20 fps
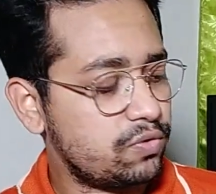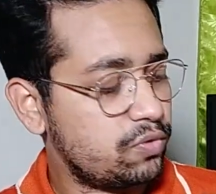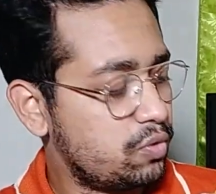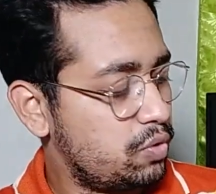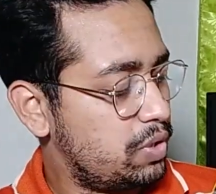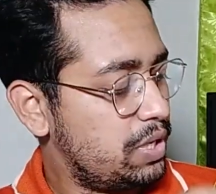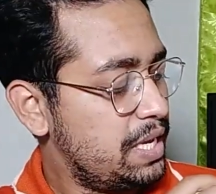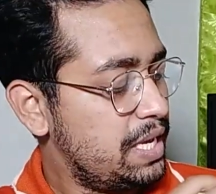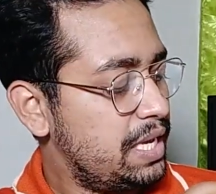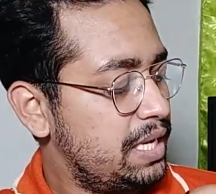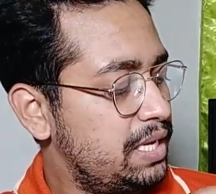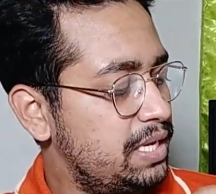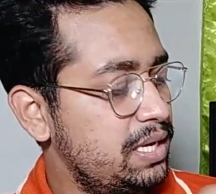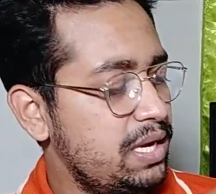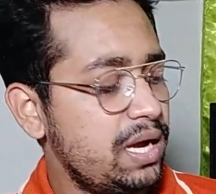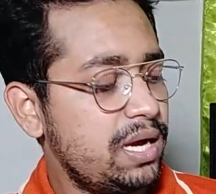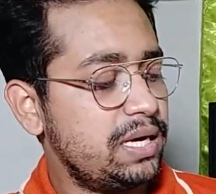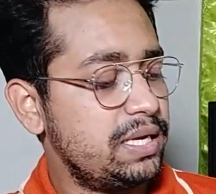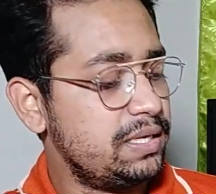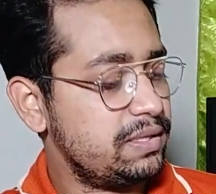So
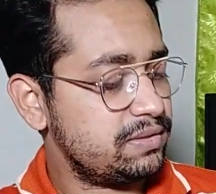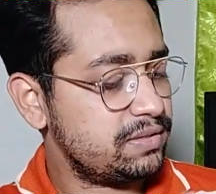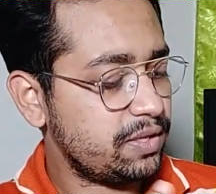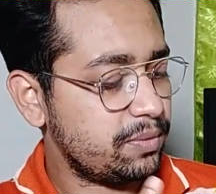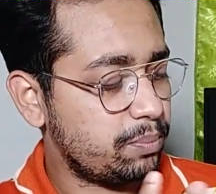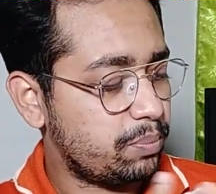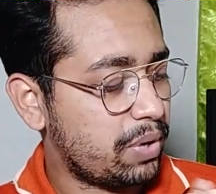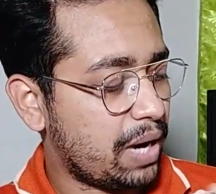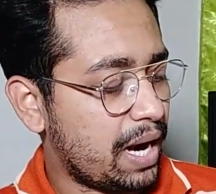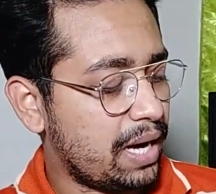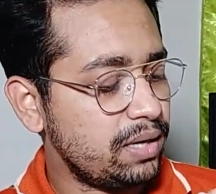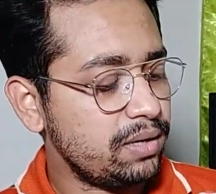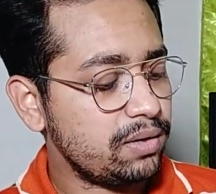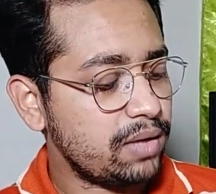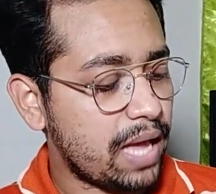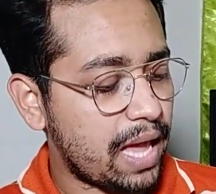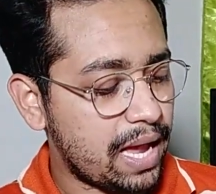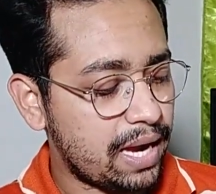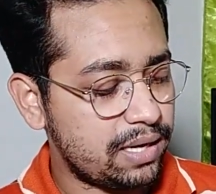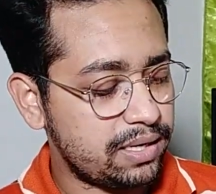here is the
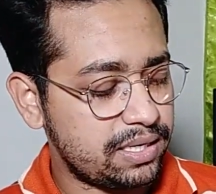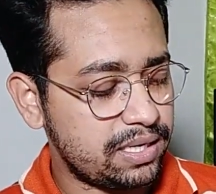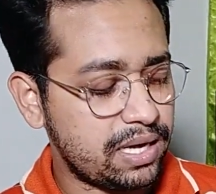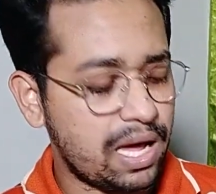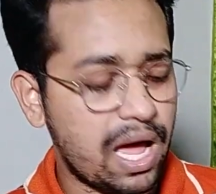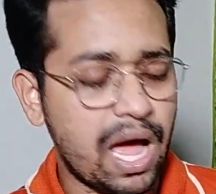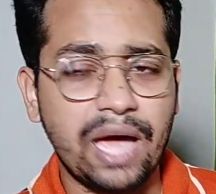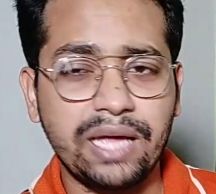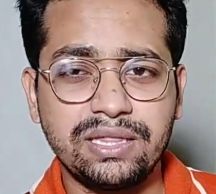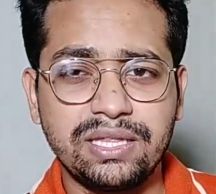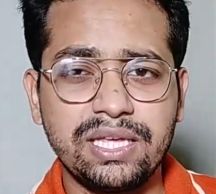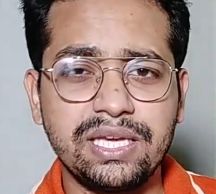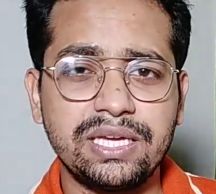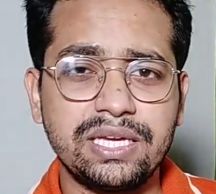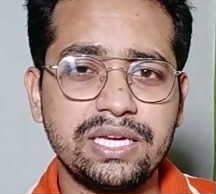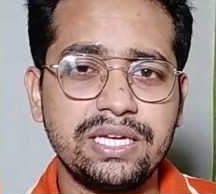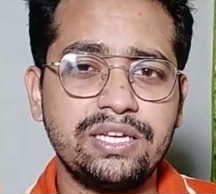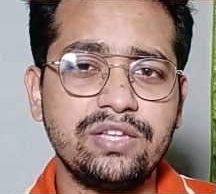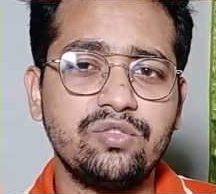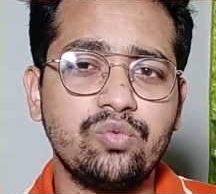brand and I
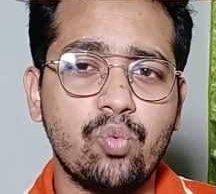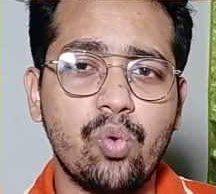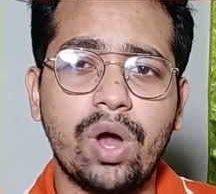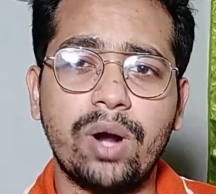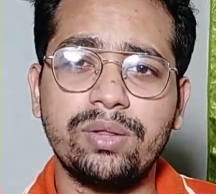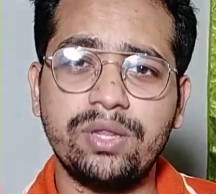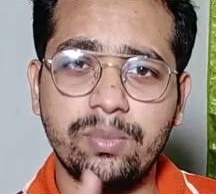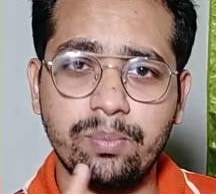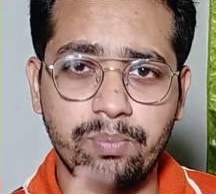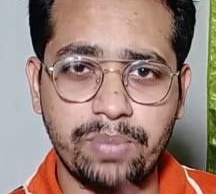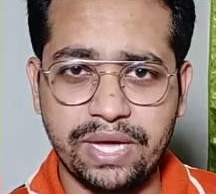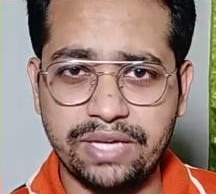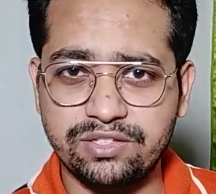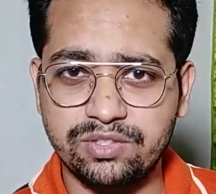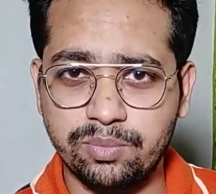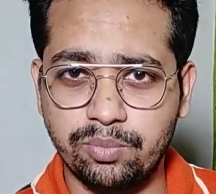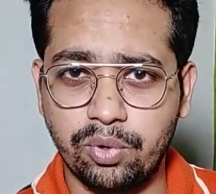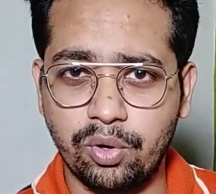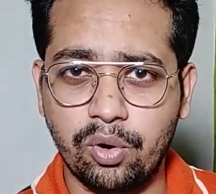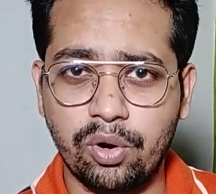think it is one of the
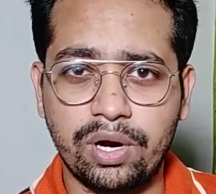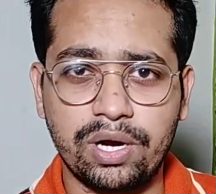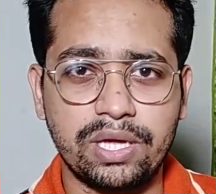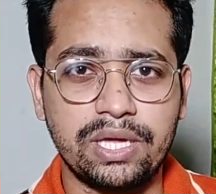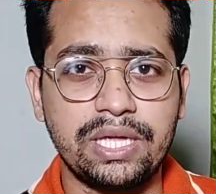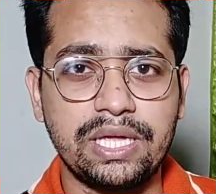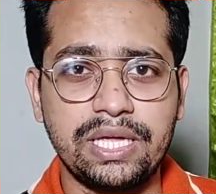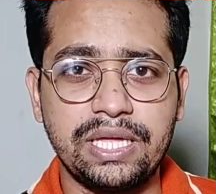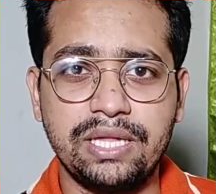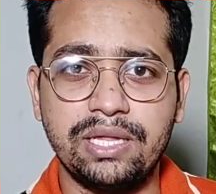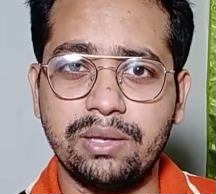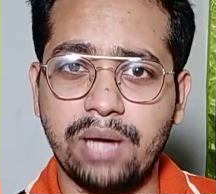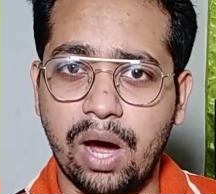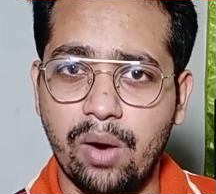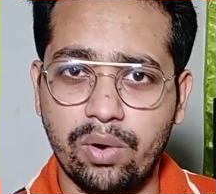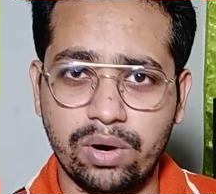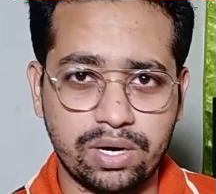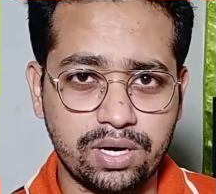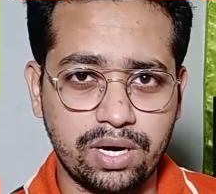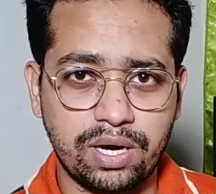best blower in
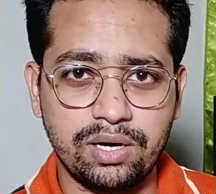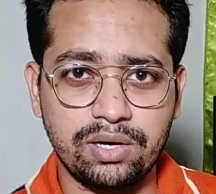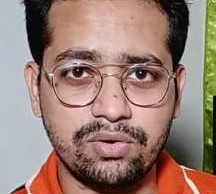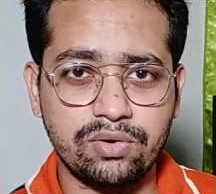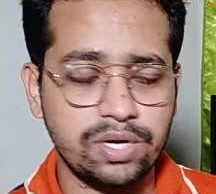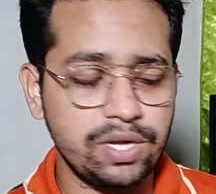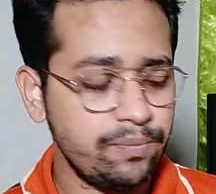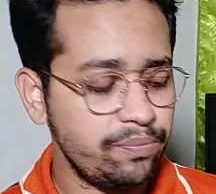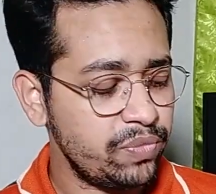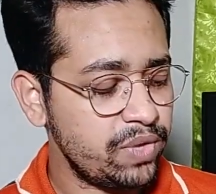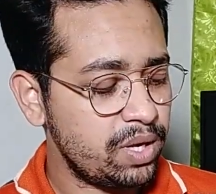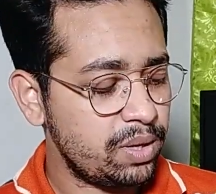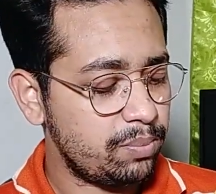our country.